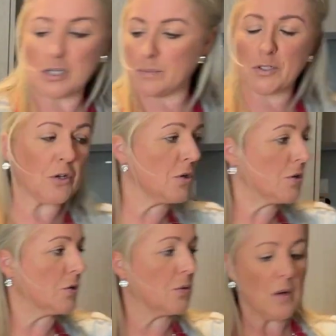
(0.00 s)
potatoes
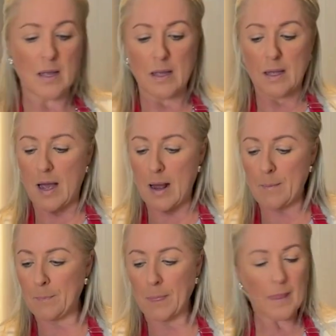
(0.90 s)
and
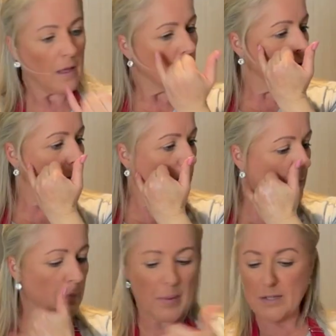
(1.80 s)
you know,
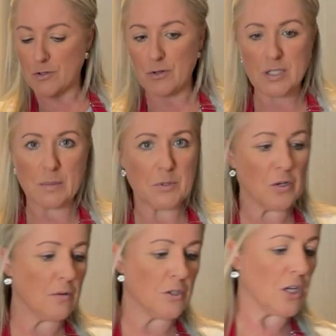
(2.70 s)
sliced veg?
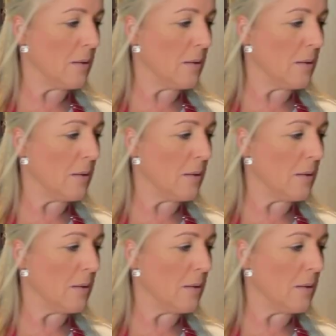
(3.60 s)
So